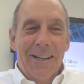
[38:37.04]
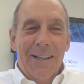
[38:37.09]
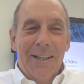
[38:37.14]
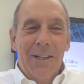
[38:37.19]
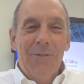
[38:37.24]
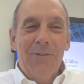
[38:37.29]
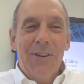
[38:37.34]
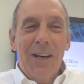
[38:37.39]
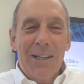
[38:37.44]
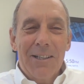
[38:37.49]

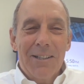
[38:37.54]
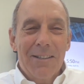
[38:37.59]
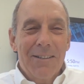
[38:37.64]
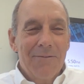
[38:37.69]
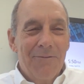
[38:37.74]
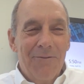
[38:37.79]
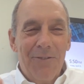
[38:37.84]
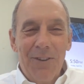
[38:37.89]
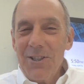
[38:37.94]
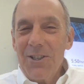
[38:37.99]
You've got
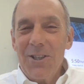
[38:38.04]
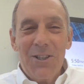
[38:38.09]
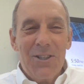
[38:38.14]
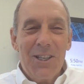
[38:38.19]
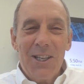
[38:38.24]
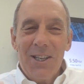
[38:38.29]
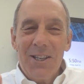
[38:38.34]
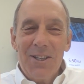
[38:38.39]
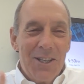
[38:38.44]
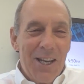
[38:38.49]

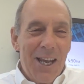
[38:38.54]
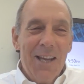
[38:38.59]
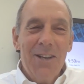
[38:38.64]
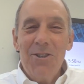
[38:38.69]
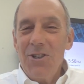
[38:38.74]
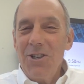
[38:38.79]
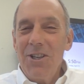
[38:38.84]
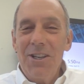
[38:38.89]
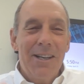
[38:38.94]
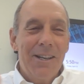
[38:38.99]
physicists,
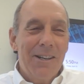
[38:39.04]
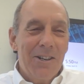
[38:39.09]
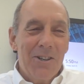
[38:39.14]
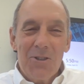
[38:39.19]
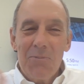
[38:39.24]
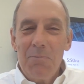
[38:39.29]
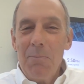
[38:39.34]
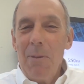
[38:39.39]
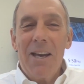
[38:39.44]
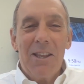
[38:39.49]

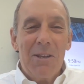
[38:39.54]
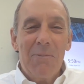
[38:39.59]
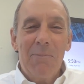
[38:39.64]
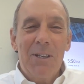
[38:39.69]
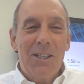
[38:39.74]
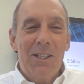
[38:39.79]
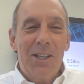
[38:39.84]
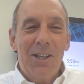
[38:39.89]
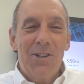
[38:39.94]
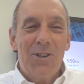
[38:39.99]
engineers,
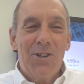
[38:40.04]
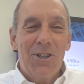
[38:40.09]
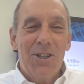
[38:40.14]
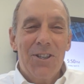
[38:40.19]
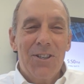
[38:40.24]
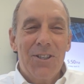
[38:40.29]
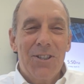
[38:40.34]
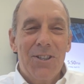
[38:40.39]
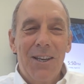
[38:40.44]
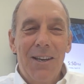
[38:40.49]

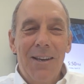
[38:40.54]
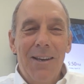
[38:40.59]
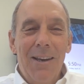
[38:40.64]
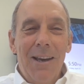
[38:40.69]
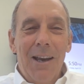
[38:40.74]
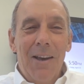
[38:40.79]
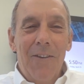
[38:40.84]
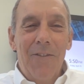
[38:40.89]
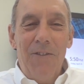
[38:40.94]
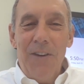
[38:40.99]
mathematicians.
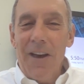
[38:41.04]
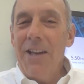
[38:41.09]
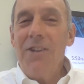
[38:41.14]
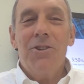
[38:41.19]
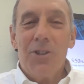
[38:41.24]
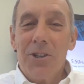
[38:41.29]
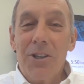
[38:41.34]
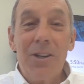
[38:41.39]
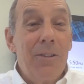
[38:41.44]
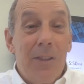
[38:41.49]

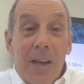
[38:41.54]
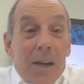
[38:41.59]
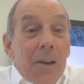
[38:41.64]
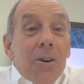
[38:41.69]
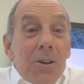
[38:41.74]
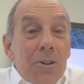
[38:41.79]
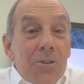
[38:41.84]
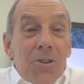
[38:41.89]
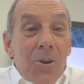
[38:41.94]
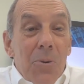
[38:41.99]
Eventually, they
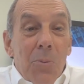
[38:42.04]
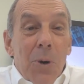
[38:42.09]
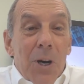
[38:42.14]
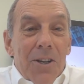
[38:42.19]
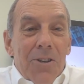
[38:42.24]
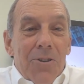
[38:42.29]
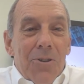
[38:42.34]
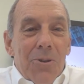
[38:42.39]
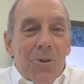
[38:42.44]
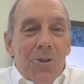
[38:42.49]
also want
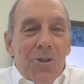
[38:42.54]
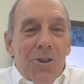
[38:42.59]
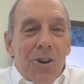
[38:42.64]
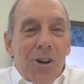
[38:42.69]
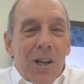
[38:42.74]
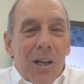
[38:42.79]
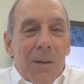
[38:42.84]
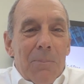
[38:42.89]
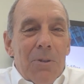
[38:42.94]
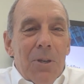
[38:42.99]
to do
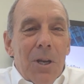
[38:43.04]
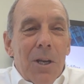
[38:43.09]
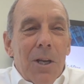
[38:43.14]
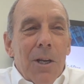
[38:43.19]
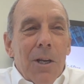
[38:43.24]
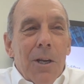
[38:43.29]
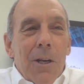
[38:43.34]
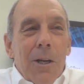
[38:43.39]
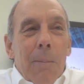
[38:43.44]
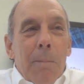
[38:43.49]
startups,
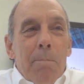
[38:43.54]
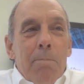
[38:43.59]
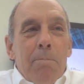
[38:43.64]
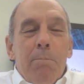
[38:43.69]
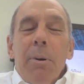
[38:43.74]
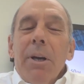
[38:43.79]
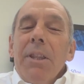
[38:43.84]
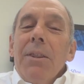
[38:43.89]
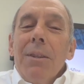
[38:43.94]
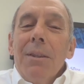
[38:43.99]

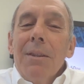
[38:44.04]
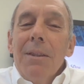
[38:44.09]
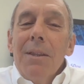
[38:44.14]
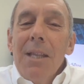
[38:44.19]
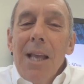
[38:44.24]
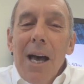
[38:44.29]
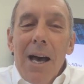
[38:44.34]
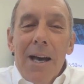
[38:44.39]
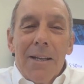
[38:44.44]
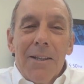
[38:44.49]
but
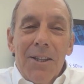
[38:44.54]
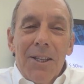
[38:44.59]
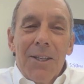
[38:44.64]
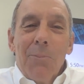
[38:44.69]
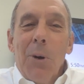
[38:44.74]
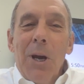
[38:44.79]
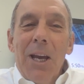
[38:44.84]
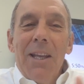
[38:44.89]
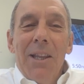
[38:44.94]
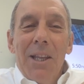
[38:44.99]
not in the
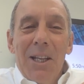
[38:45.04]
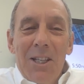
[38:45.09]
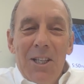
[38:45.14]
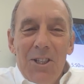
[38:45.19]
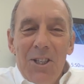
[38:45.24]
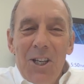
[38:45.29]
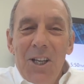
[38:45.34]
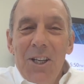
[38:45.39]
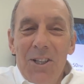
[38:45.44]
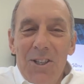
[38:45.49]
way
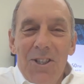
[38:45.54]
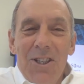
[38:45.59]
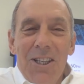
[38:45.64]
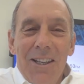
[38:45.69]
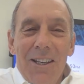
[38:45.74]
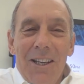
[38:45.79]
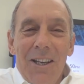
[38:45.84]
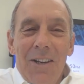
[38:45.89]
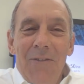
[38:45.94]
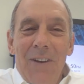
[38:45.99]
that's done in
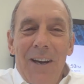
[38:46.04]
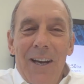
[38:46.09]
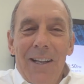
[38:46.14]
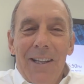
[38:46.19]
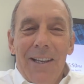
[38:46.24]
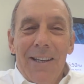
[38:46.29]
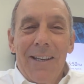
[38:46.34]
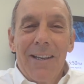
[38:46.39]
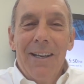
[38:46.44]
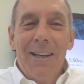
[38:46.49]
Silicon Valley.